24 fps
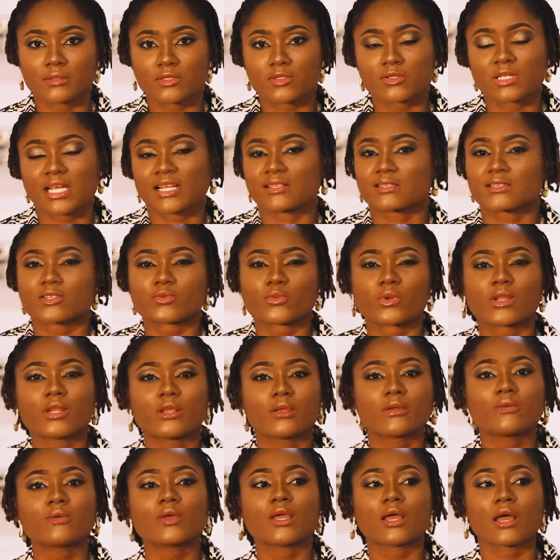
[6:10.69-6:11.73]
So that's
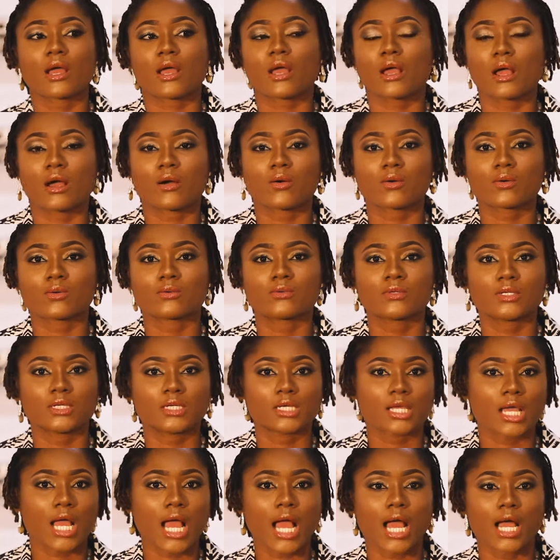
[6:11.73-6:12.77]
really how
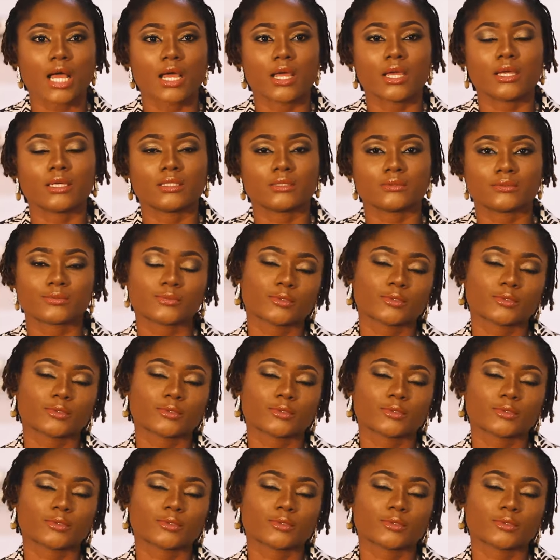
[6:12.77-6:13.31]
I